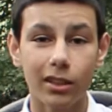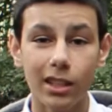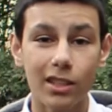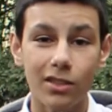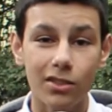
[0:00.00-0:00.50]

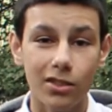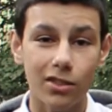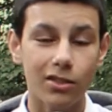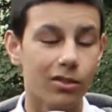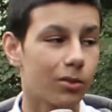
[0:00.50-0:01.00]
He's
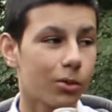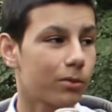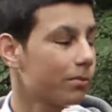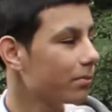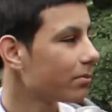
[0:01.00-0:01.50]
just not
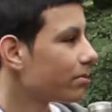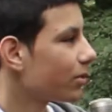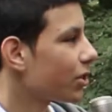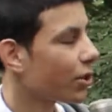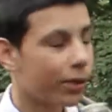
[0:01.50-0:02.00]

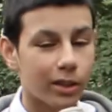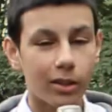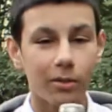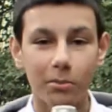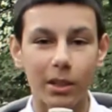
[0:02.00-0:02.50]
showing
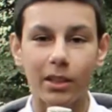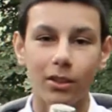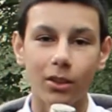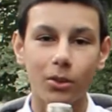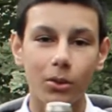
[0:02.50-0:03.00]
up. I don't
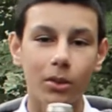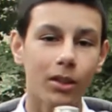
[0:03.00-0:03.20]
know.